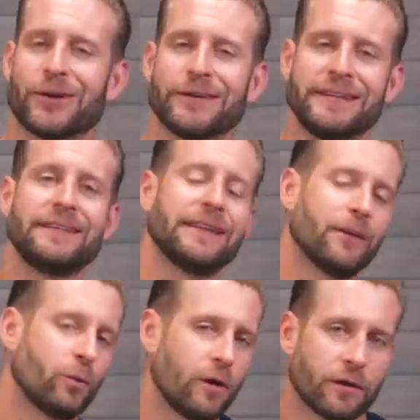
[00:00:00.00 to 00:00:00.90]
our
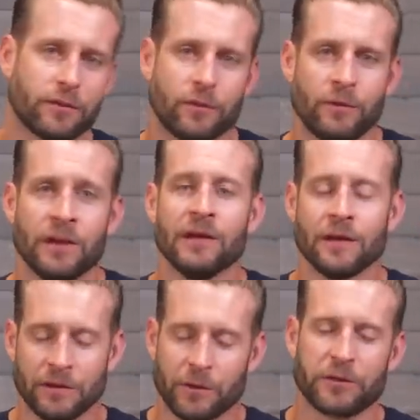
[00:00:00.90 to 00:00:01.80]
detailed walkthrough
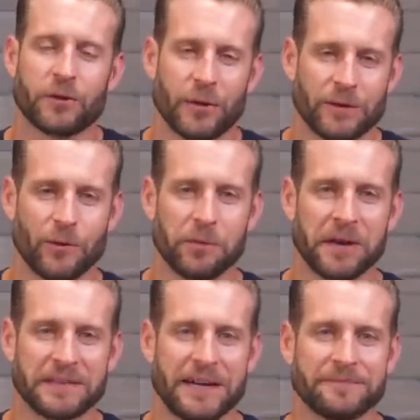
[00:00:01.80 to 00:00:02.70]
along with our quick tool
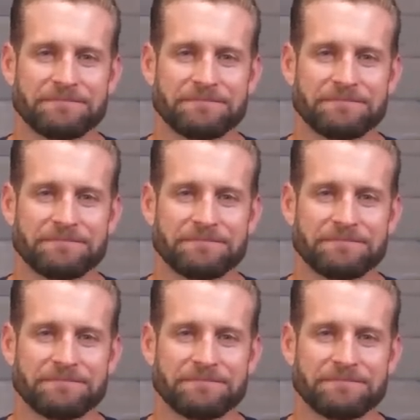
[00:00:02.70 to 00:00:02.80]
breakdown.